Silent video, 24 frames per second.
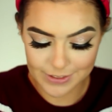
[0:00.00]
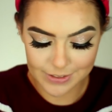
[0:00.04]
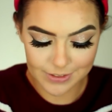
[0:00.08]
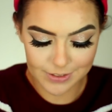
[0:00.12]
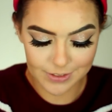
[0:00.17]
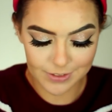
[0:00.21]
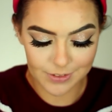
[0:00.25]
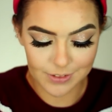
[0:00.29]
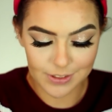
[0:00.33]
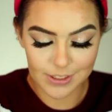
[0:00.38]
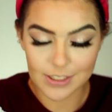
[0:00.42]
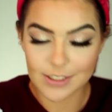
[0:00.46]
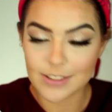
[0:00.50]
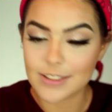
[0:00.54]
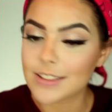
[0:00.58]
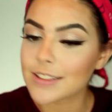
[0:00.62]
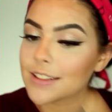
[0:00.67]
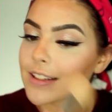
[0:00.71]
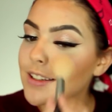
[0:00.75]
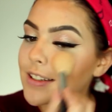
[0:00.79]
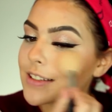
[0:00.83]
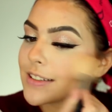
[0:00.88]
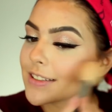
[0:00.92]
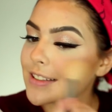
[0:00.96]
So this
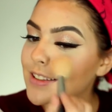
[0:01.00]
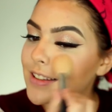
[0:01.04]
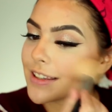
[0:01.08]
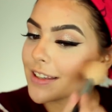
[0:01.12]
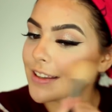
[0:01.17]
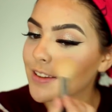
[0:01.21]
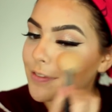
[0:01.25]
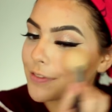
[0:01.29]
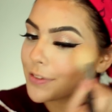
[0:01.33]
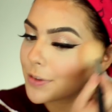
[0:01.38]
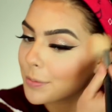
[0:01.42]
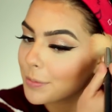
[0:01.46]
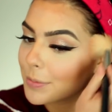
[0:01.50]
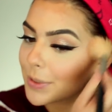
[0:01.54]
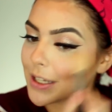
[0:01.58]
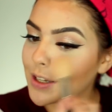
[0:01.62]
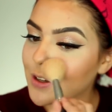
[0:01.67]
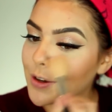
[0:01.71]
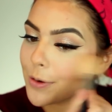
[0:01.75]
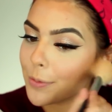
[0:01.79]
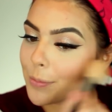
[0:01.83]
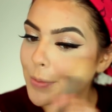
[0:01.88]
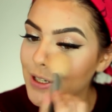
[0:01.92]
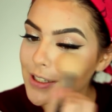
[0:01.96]
is the
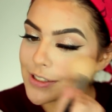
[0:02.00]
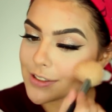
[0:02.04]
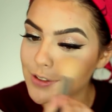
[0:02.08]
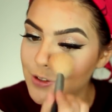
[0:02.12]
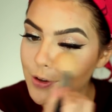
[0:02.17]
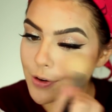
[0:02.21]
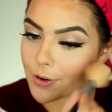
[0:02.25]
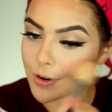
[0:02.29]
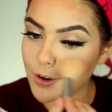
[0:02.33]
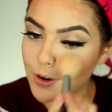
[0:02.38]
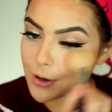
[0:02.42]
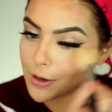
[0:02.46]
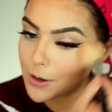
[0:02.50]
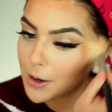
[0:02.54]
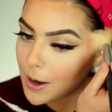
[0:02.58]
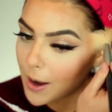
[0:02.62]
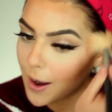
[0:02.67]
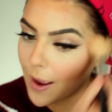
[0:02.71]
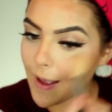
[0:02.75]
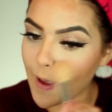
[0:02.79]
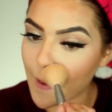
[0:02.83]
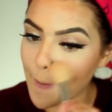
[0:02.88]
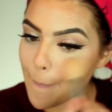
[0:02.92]
Flamingo by Tarte.